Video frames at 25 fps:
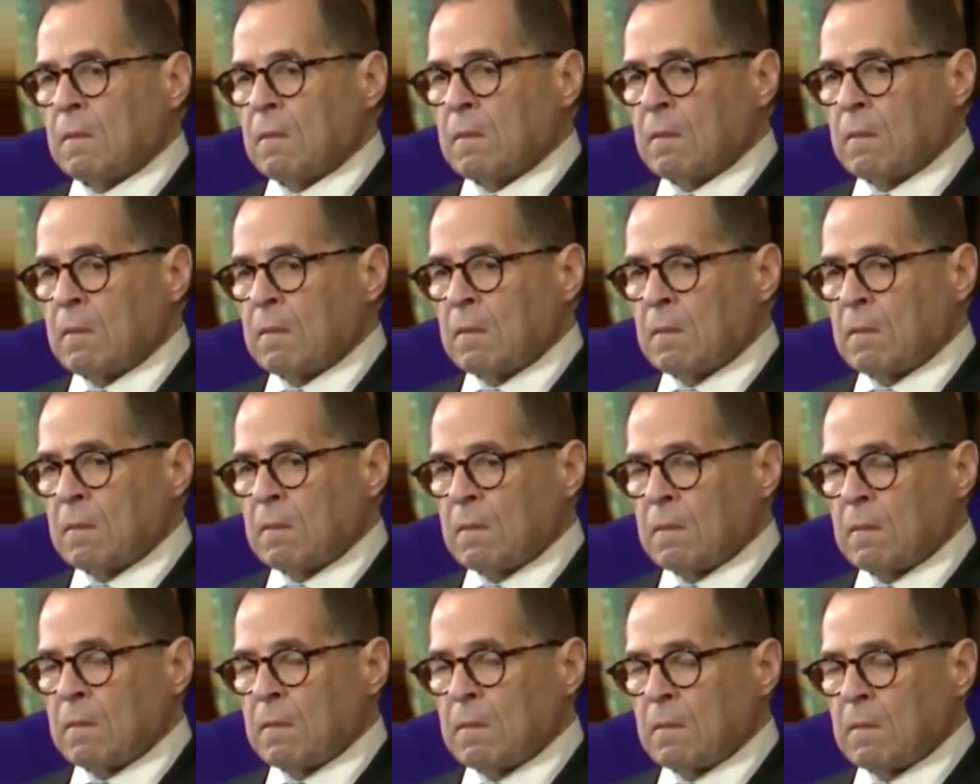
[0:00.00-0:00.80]

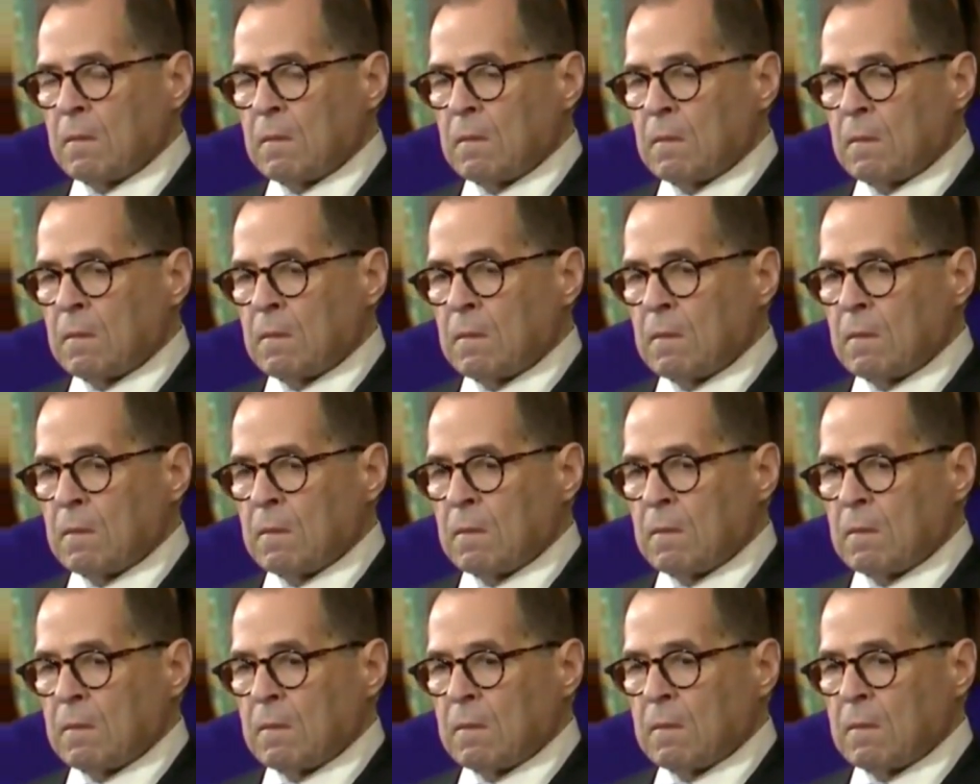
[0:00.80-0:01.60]

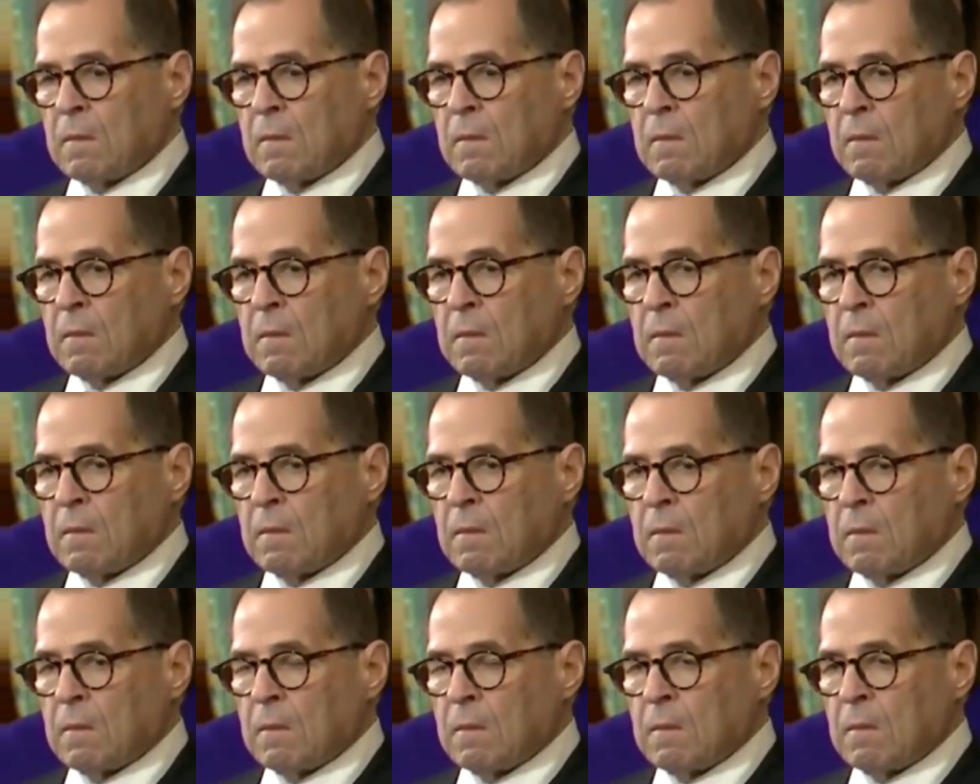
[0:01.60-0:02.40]

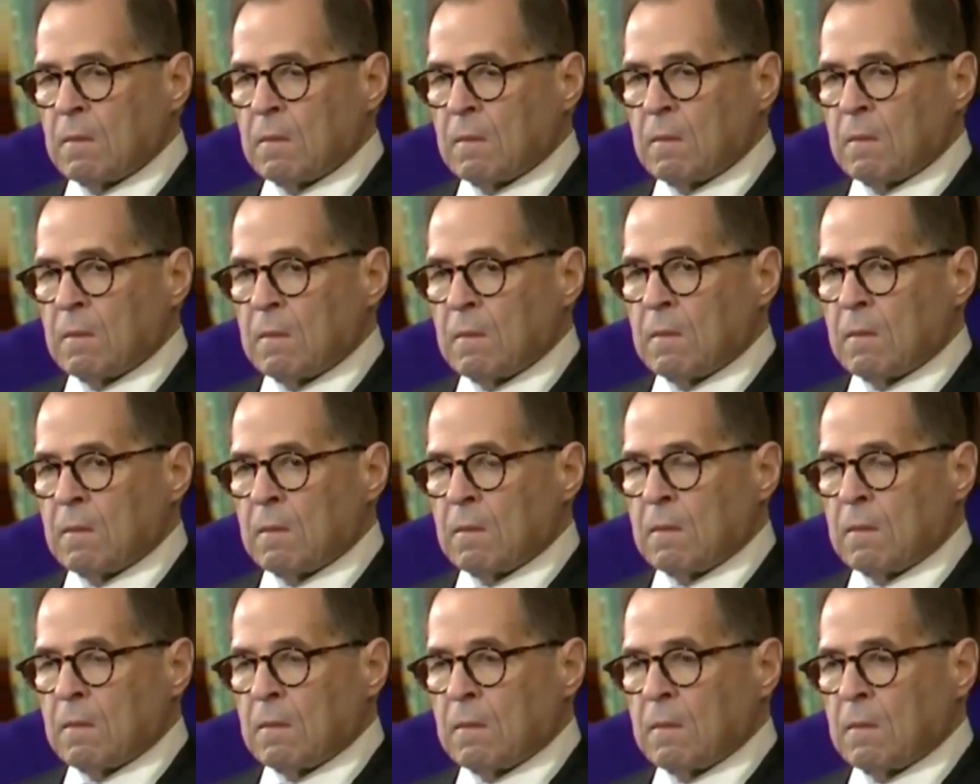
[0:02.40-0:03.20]

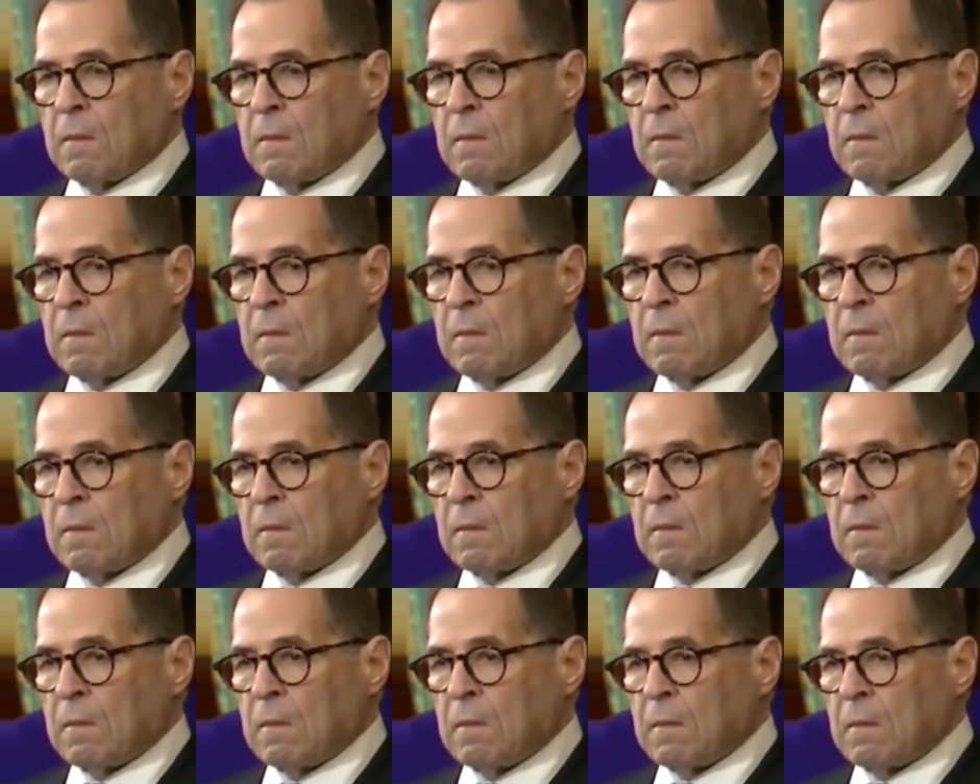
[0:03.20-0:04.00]

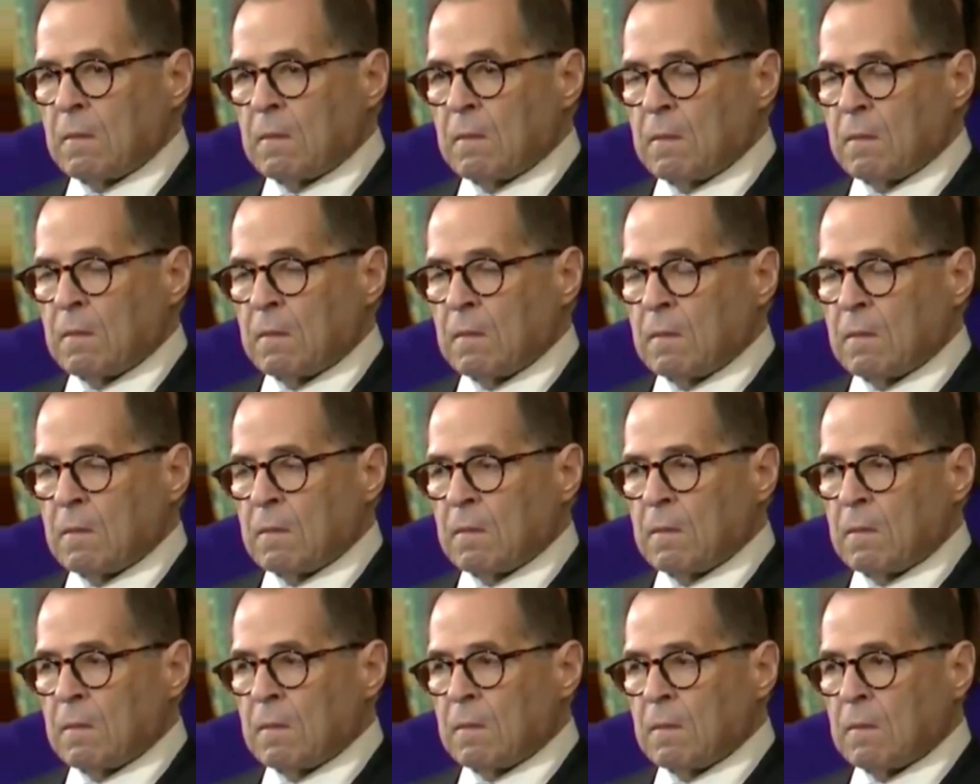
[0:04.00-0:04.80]

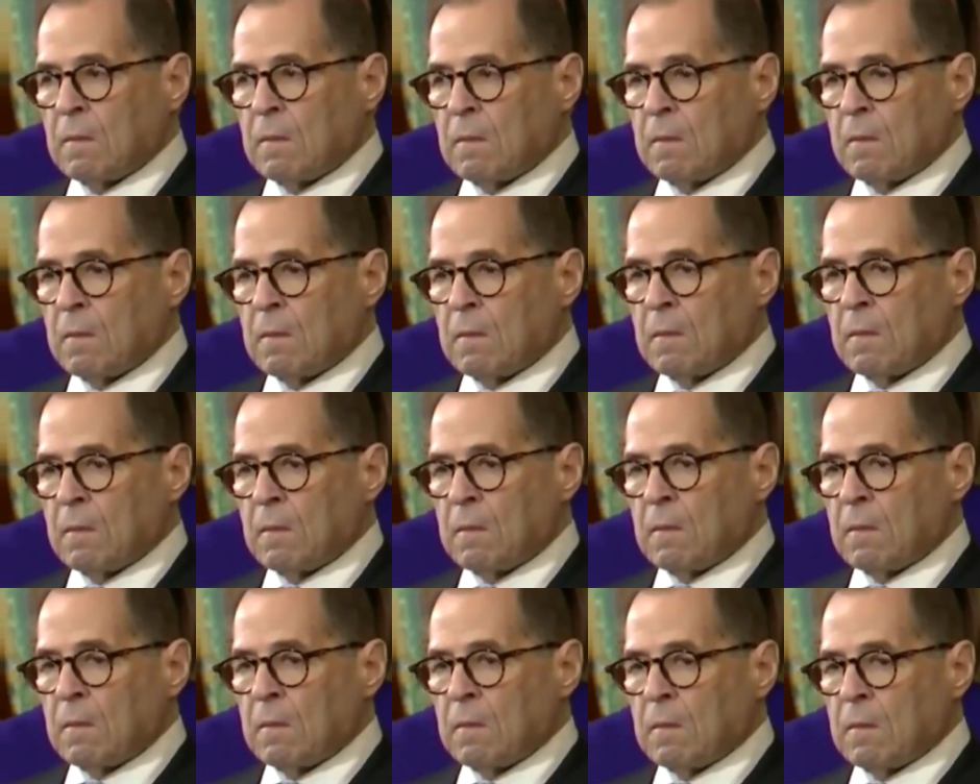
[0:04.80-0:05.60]

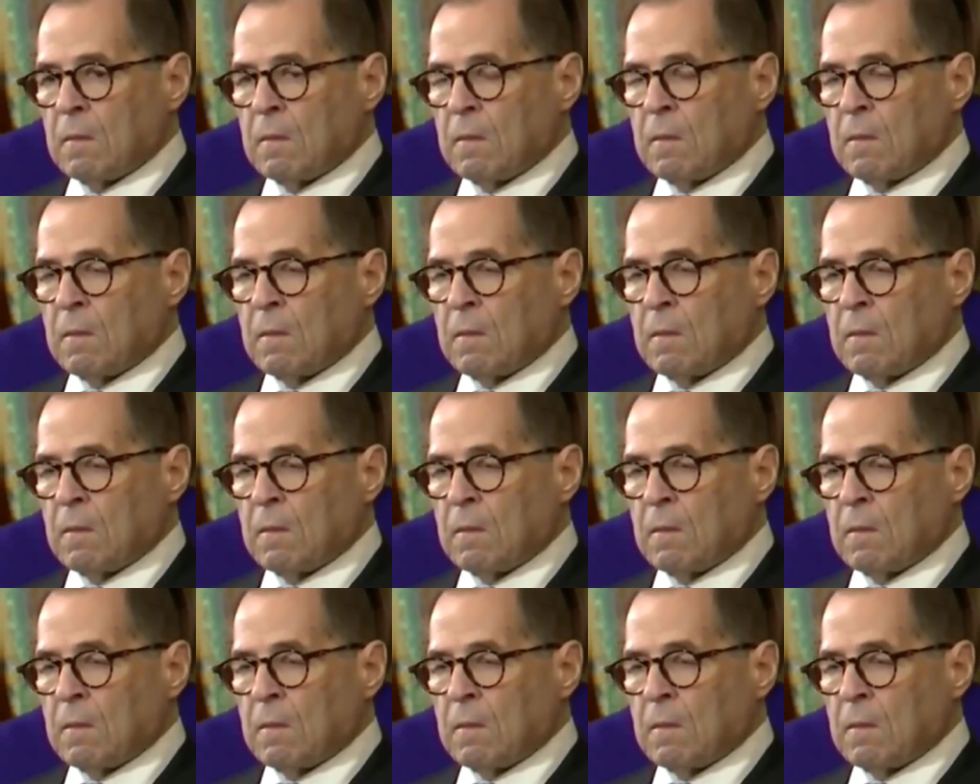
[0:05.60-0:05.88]
[no speech]